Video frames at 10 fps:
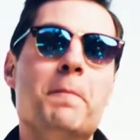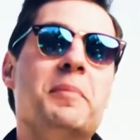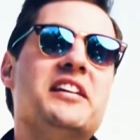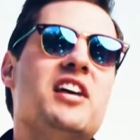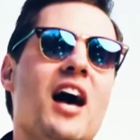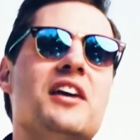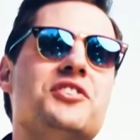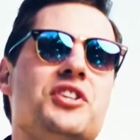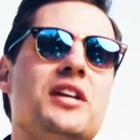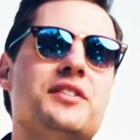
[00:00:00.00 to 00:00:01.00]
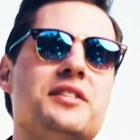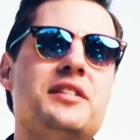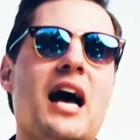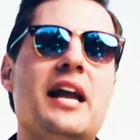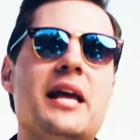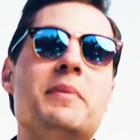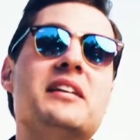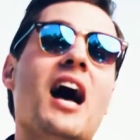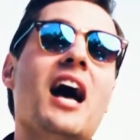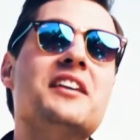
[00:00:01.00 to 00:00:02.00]
Because Jesus died and
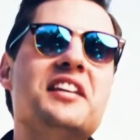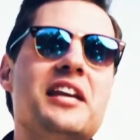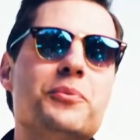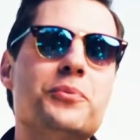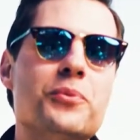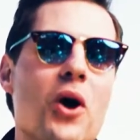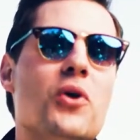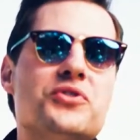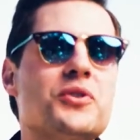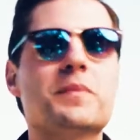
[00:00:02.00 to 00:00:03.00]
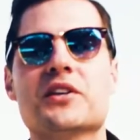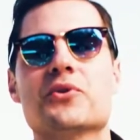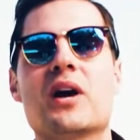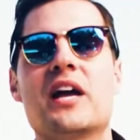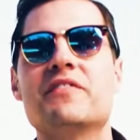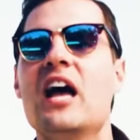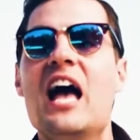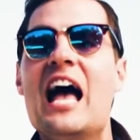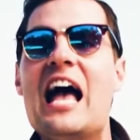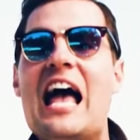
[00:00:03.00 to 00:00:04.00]
because he rose from the grave,
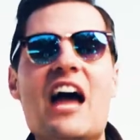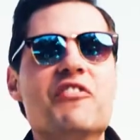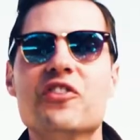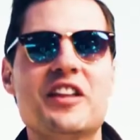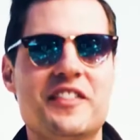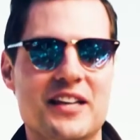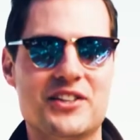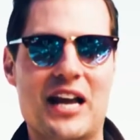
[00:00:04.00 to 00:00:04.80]
everything